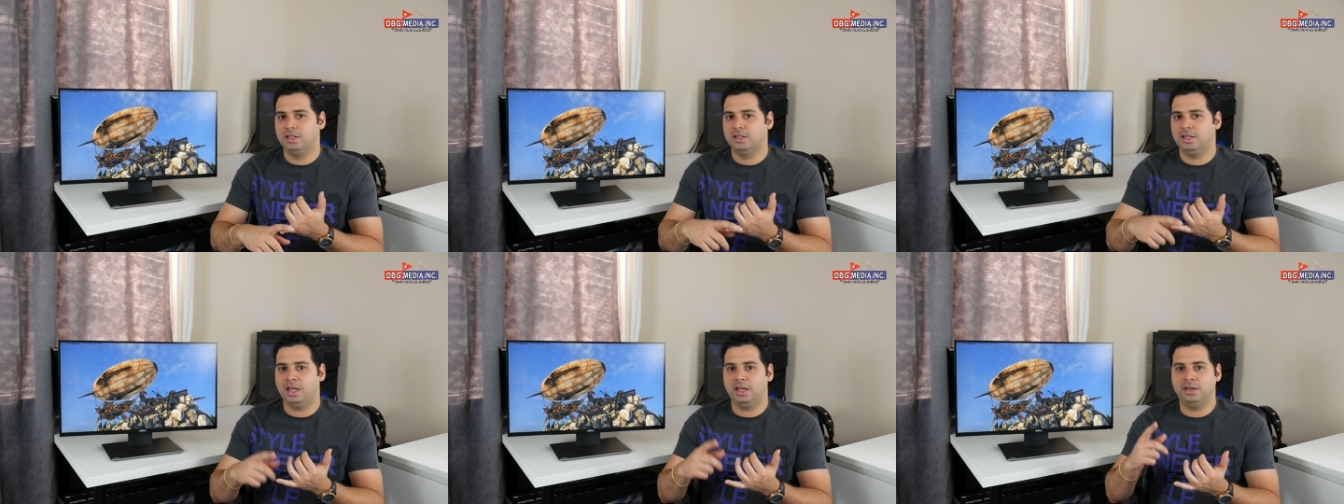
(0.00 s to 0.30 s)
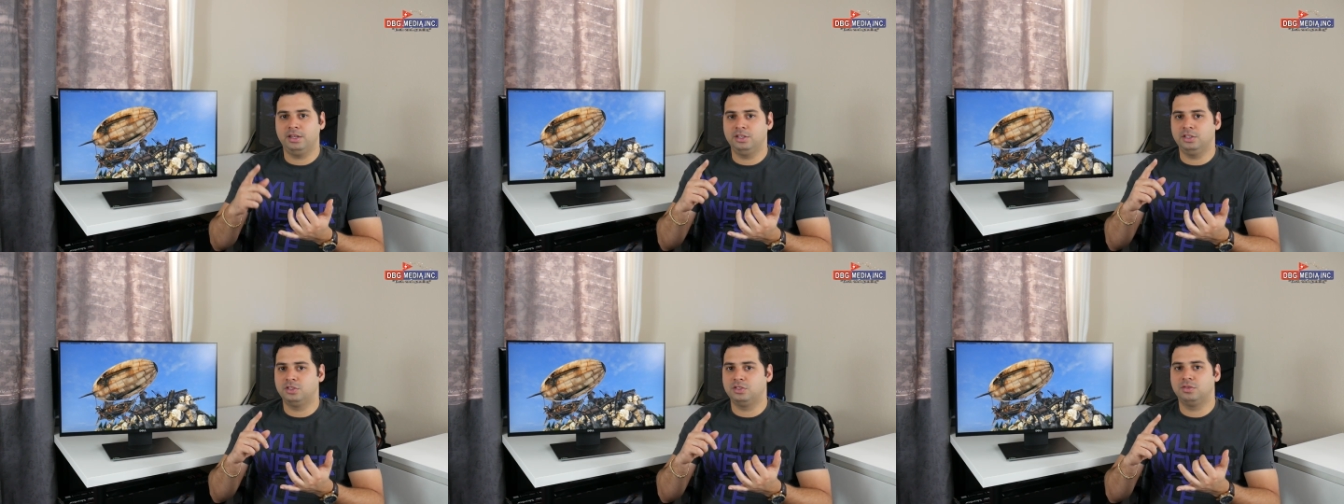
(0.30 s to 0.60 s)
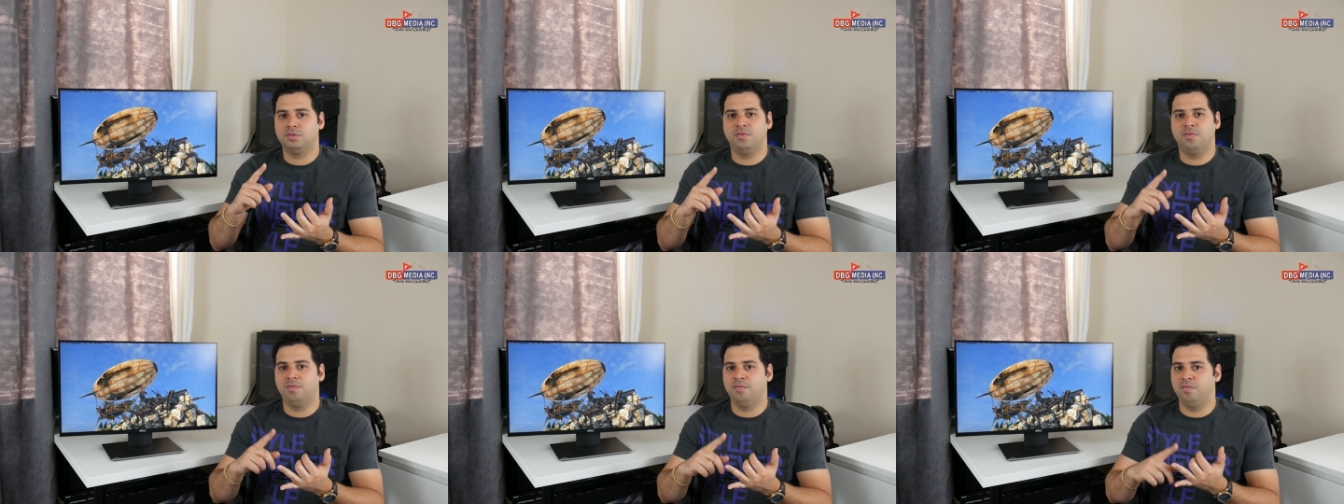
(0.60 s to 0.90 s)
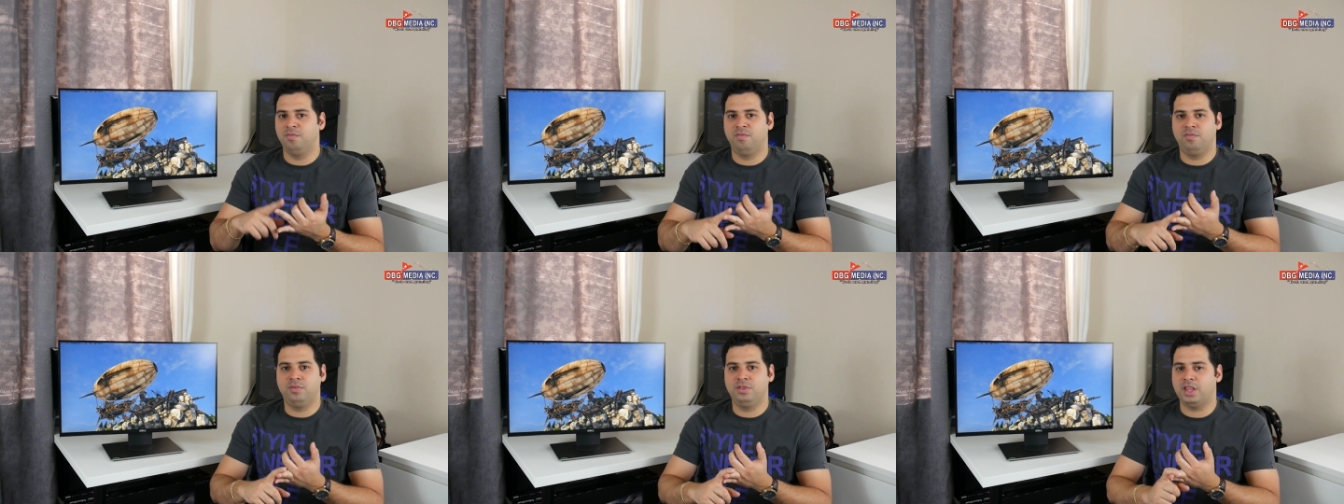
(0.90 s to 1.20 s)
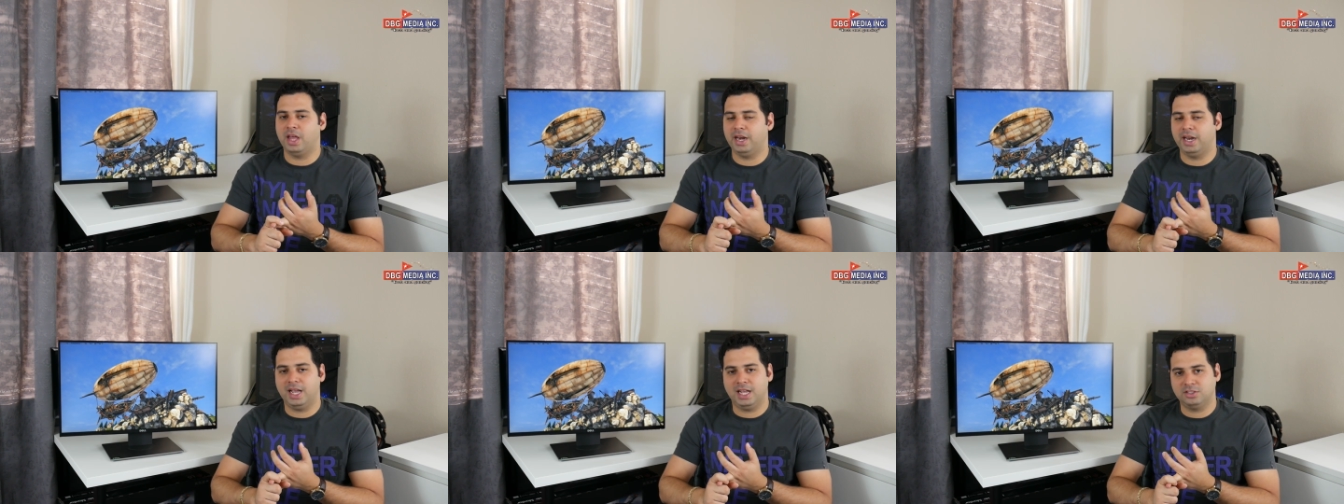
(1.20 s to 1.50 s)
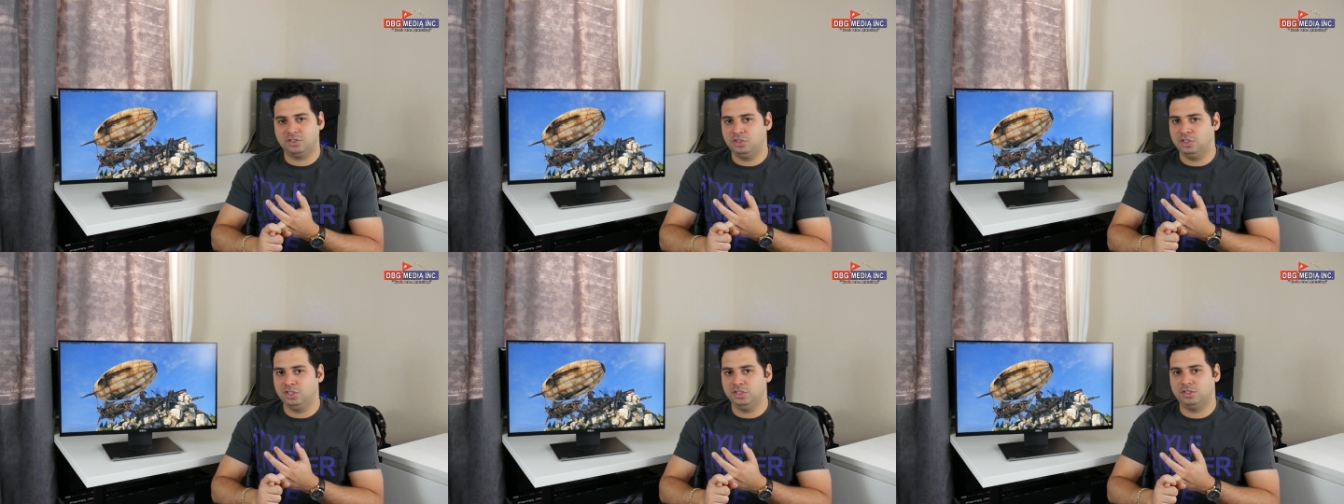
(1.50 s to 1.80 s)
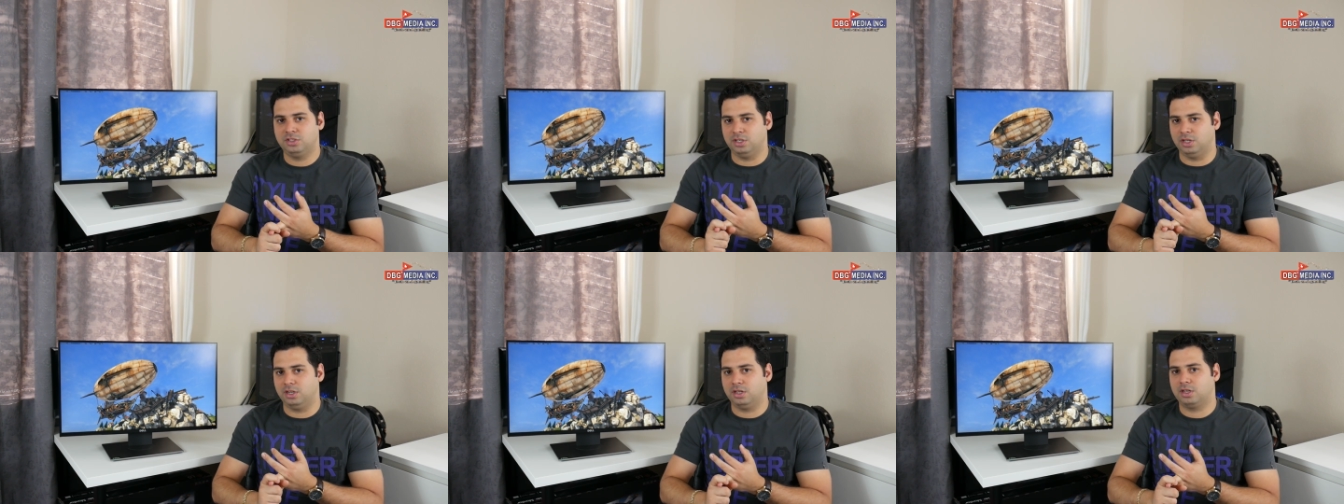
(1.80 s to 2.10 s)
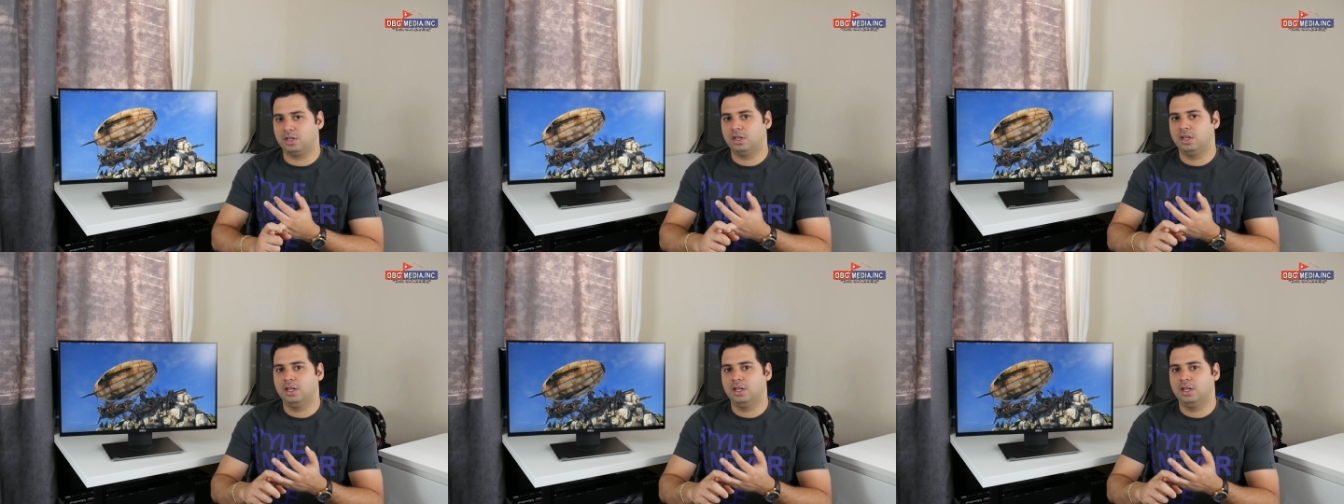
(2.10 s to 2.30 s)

that it has G-Sync,